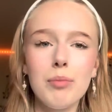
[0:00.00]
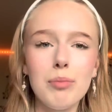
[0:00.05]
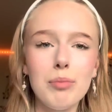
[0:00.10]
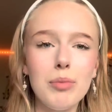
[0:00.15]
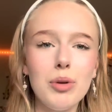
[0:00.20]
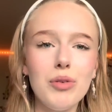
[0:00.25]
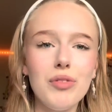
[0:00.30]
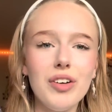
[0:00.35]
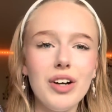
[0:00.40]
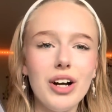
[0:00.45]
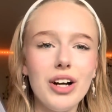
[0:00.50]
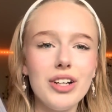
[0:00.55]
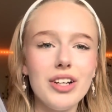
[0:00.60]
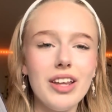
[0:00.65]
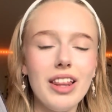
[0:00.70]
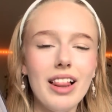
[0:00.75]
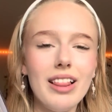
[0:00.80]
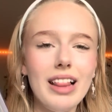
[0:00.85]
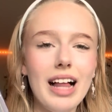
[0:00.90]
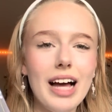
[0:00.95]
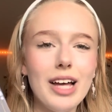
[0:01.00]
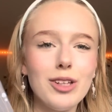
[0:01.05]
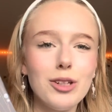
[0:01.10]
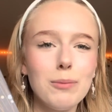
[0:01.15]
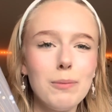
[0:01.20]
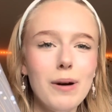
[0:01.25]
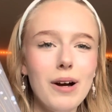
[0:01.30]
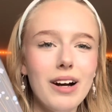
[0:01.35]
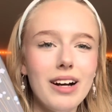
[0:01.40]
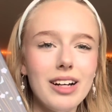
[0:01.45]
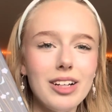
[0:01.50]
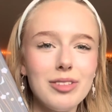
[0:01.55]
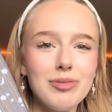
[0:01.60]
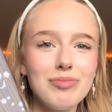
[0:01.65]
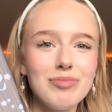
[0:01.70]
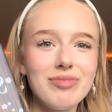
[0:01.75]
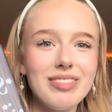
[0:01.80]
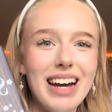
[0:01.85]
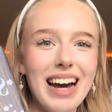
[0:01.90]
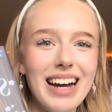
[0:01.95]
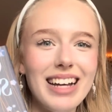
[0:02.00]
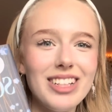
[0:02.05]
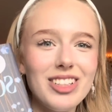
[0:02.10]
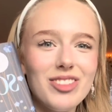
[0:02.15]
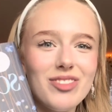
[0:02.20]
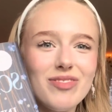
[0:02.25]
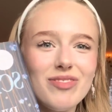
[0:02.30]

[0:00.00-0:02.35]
Moving on to the last book, has